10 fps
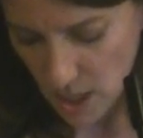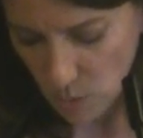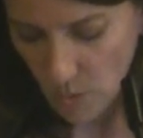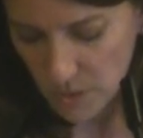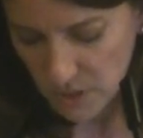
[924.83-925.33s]

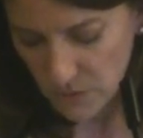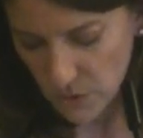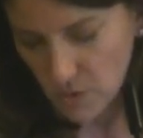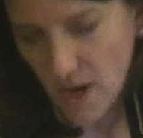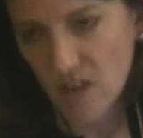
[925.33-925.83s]
and what was a
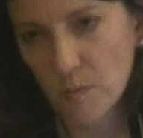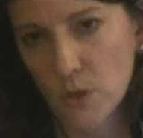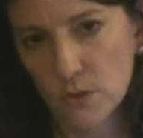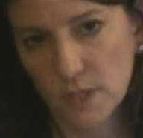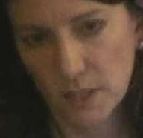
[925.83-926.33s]
photograph
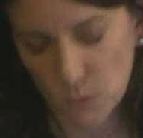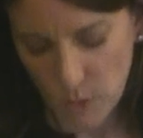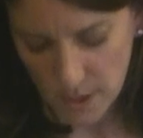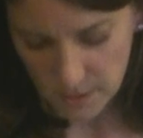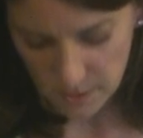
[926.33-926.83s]
posing as
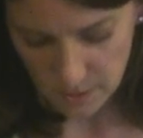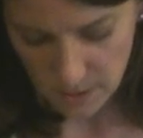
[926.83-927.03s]
one.